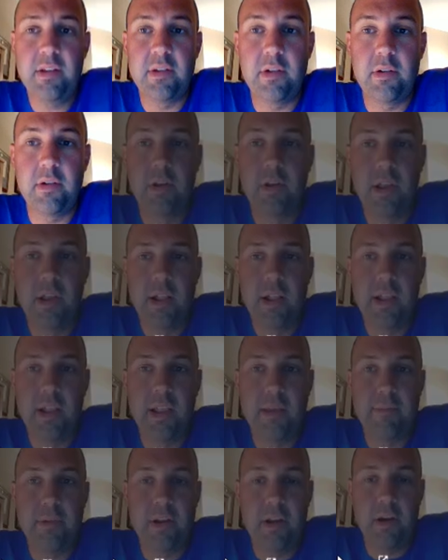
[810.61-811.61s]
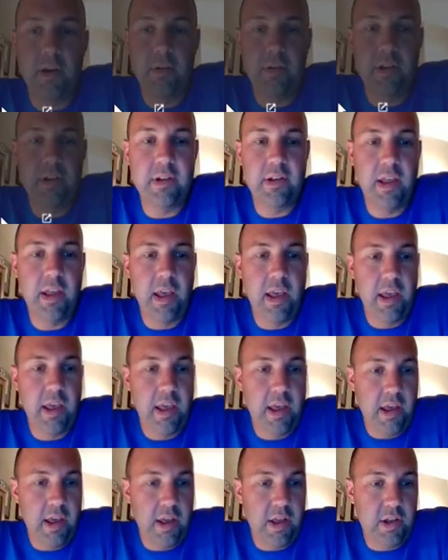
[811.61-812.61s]
So let me know, and
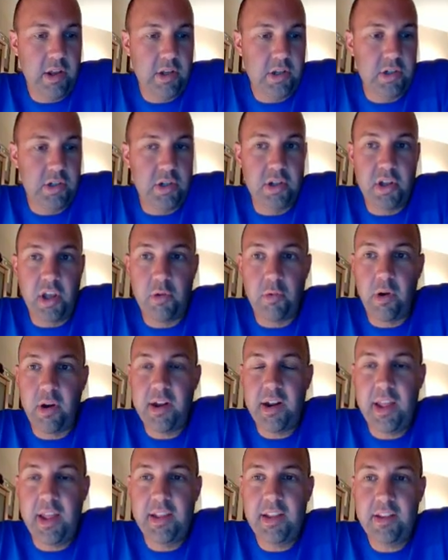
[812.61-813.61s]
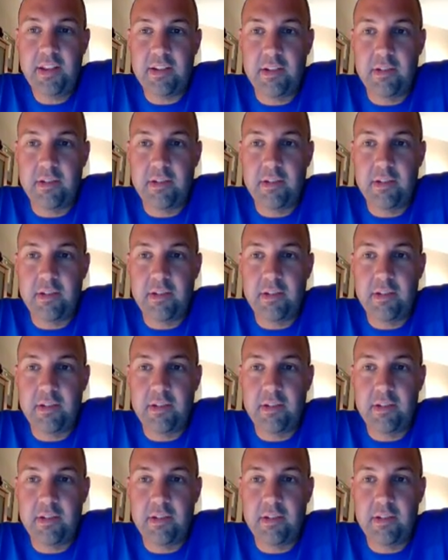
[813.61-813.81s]
good luck working on this,